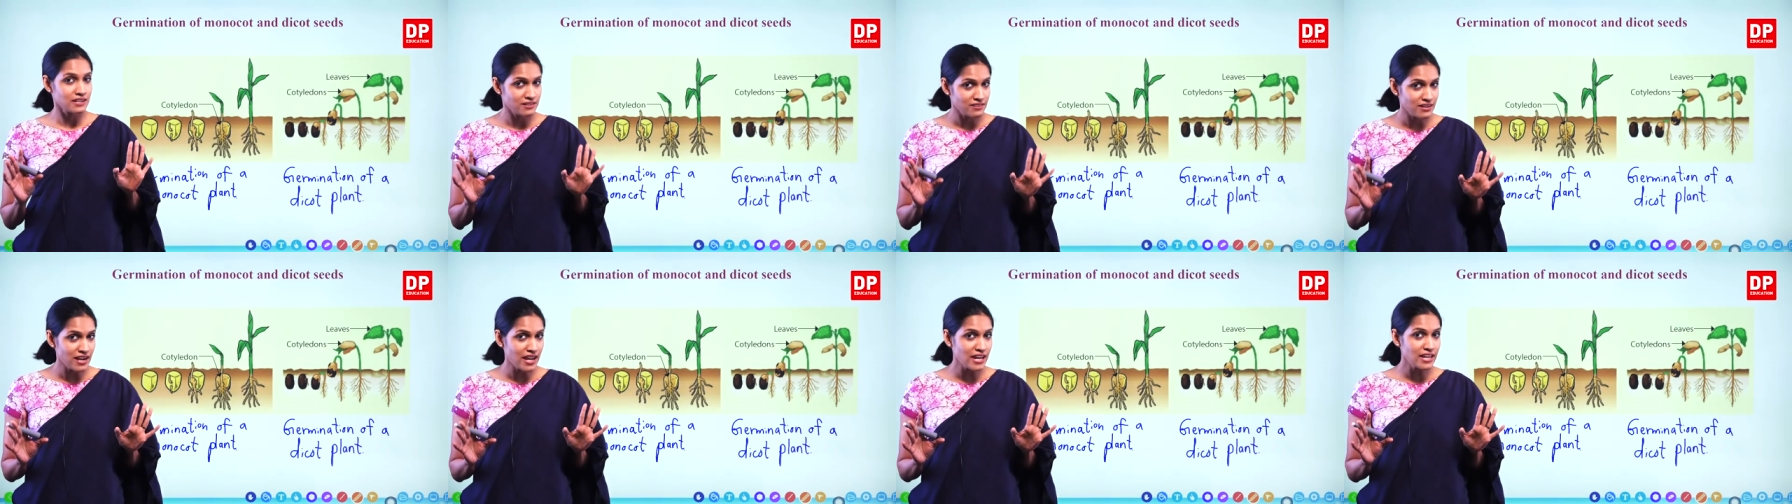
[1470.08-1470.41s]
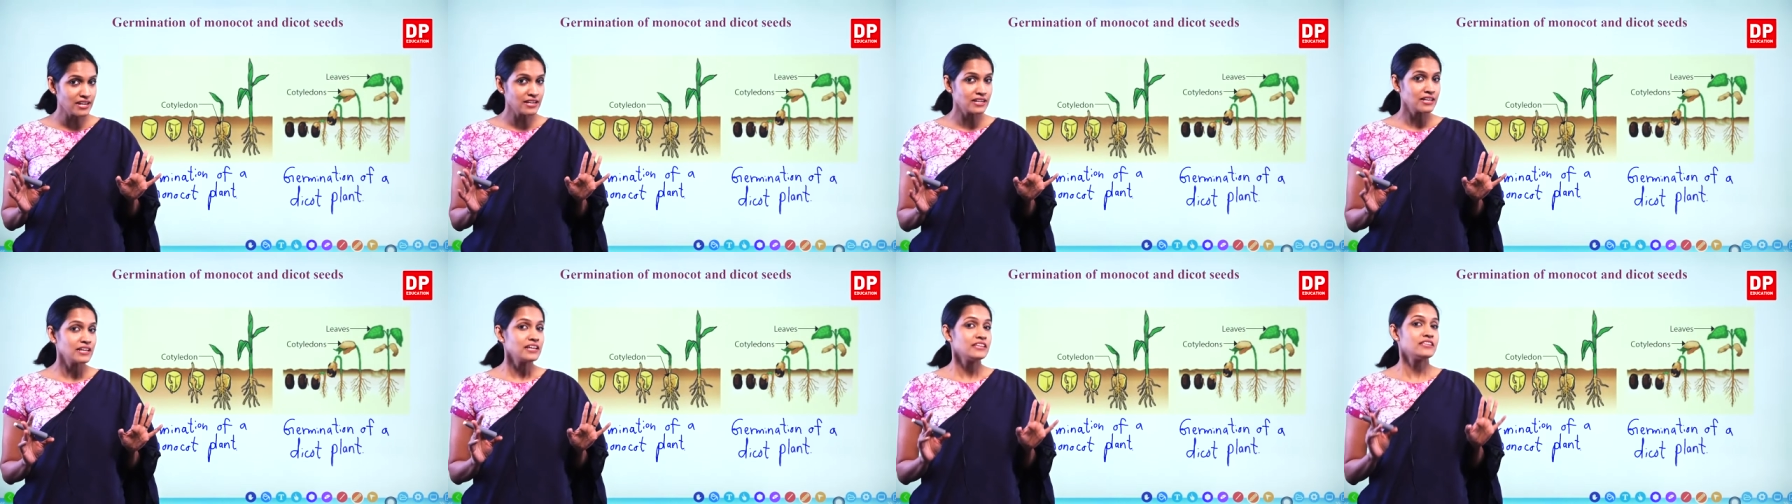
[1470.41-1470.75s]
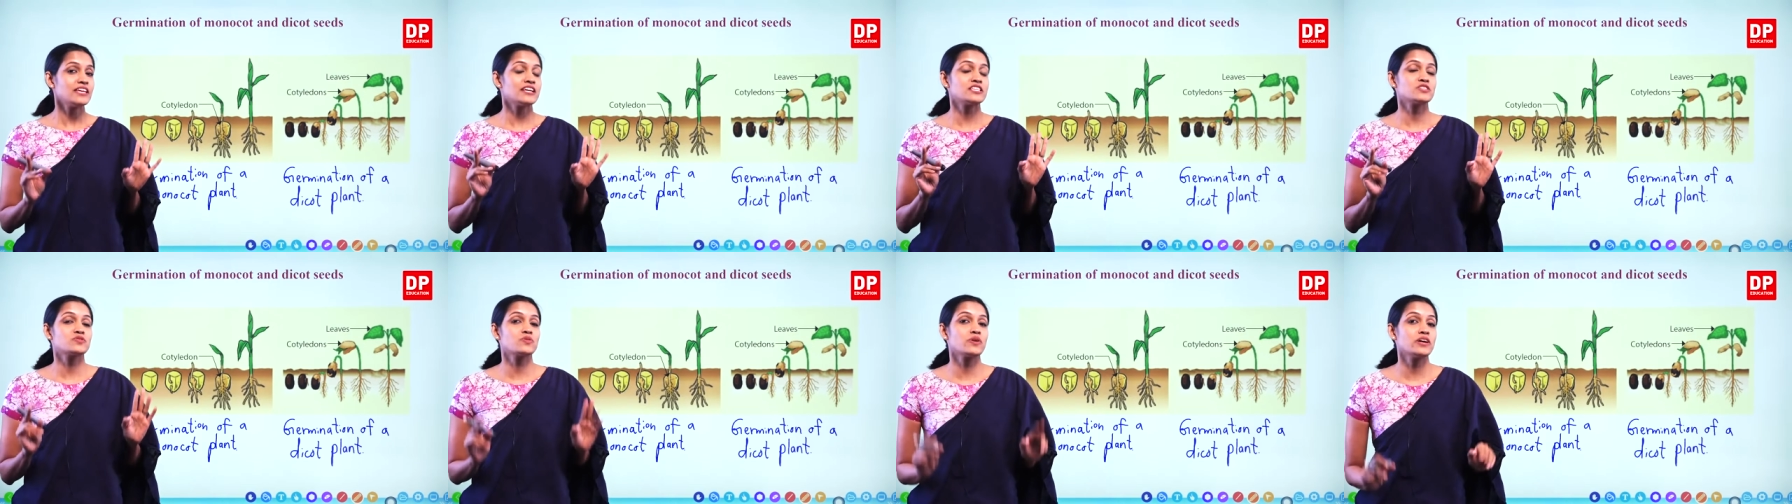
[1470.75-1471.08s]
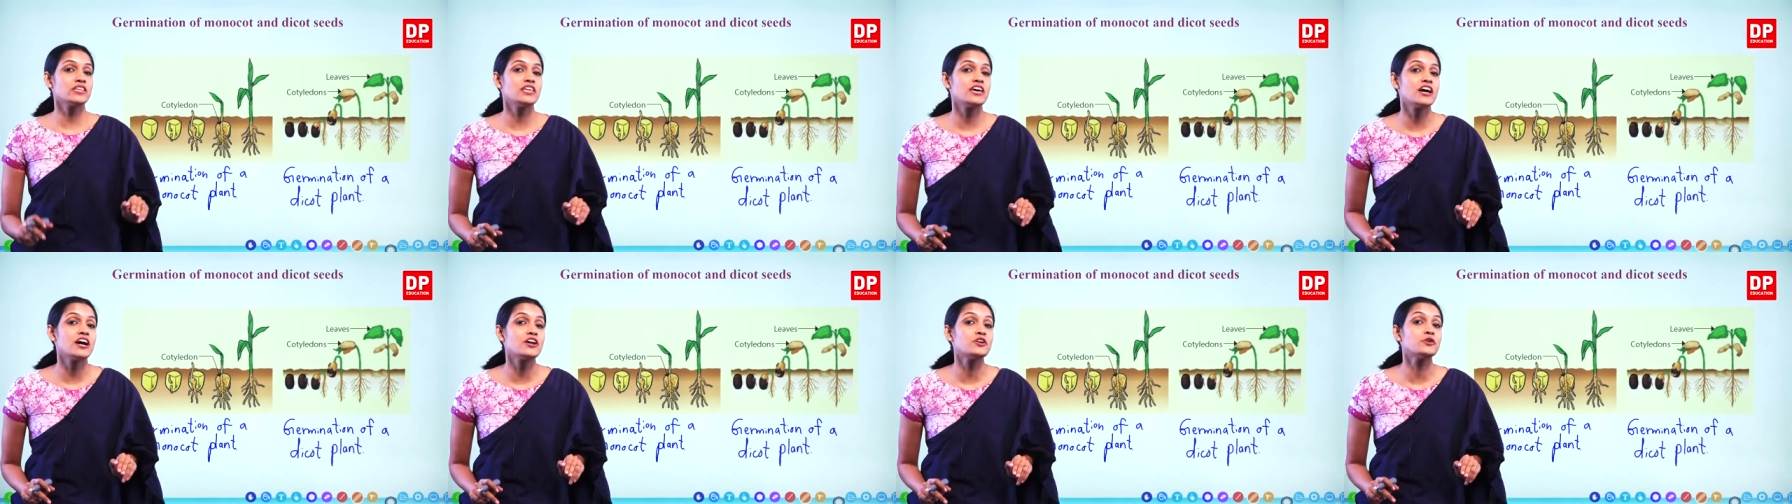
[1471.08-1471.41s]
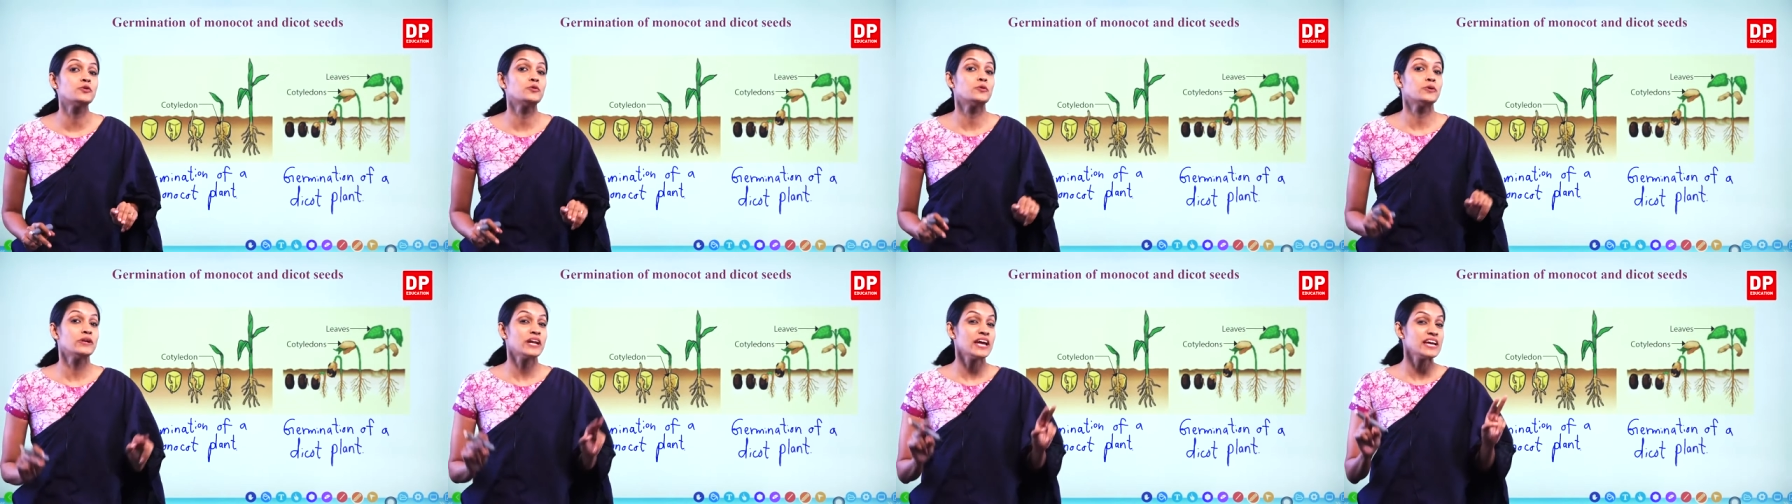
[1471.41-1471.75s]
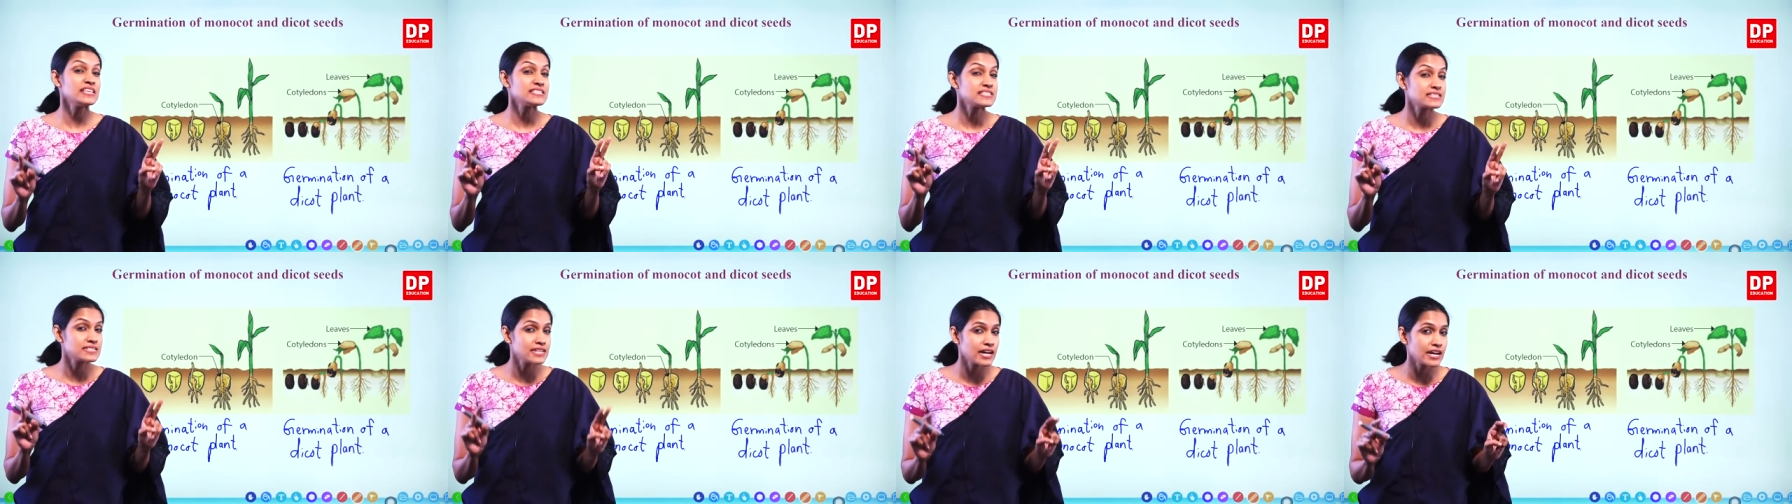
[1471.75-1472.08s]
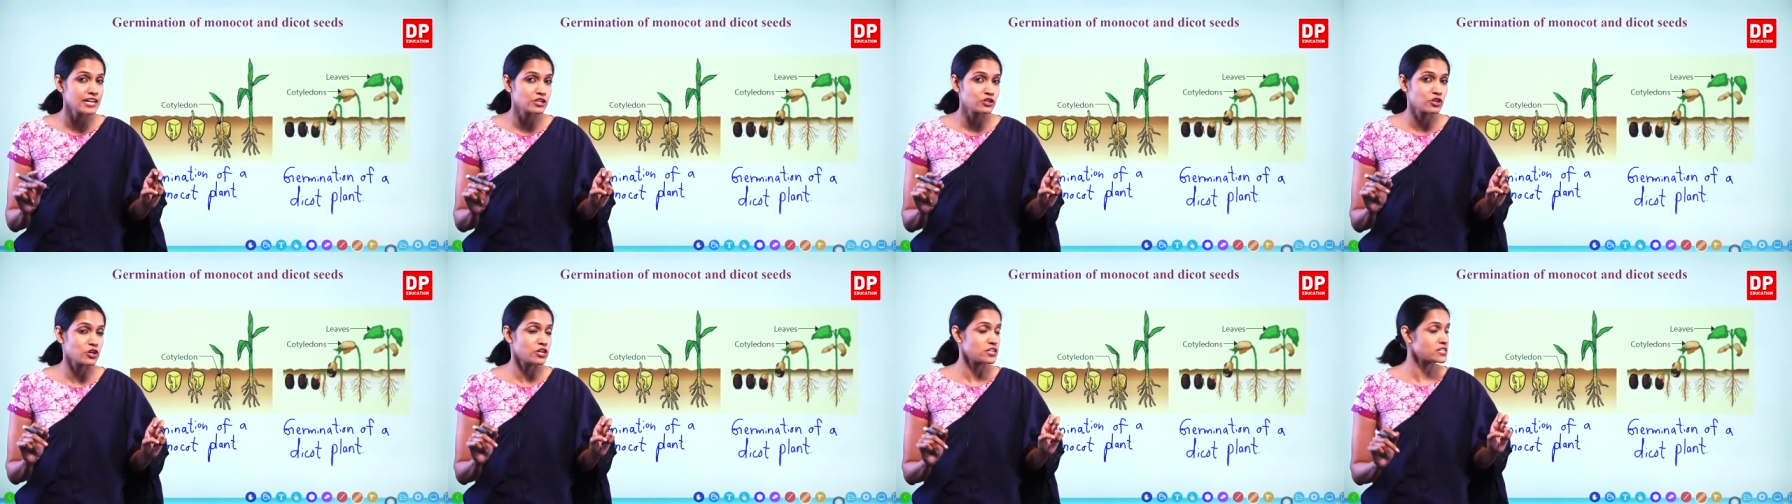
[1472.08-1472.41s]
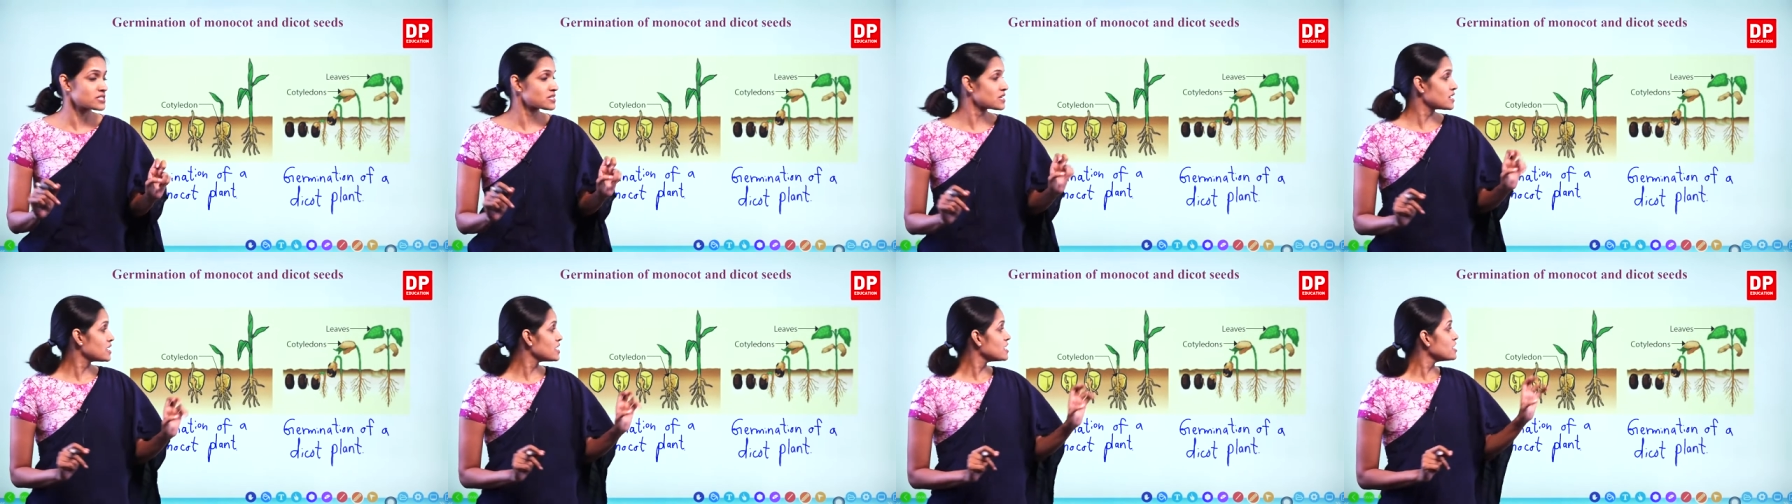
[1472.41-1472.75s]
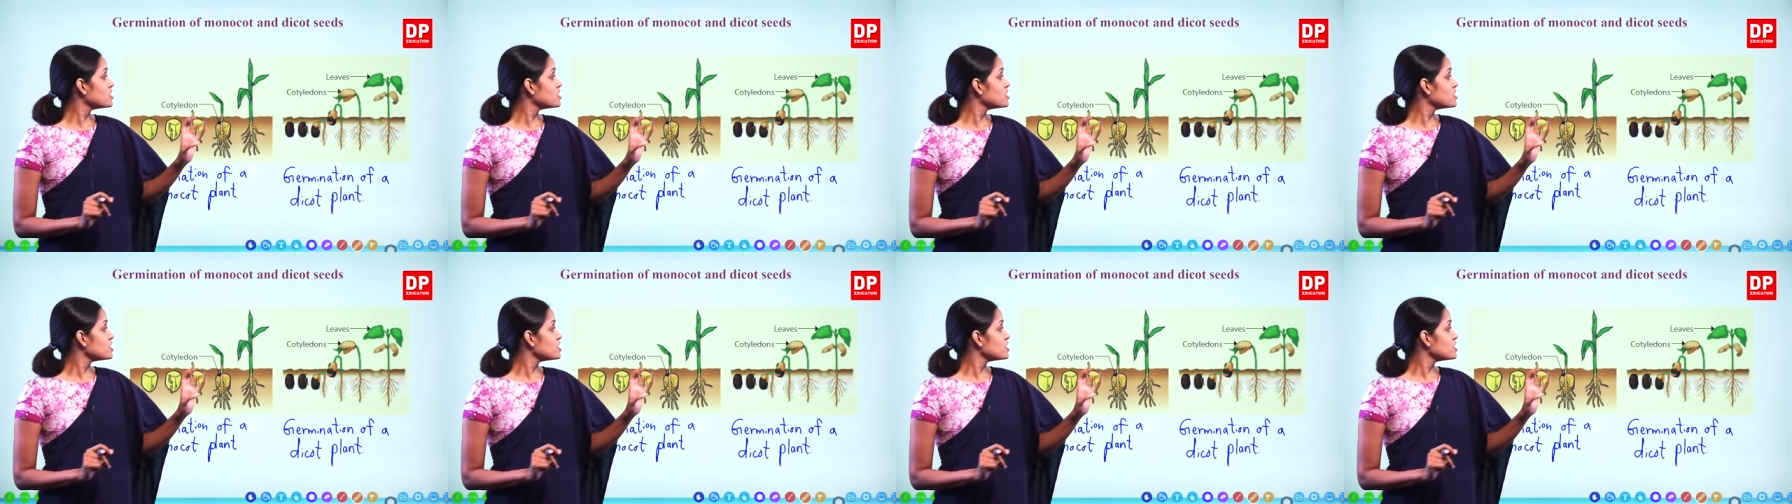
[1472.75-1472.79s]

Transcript: right? That's why they are known as dicots.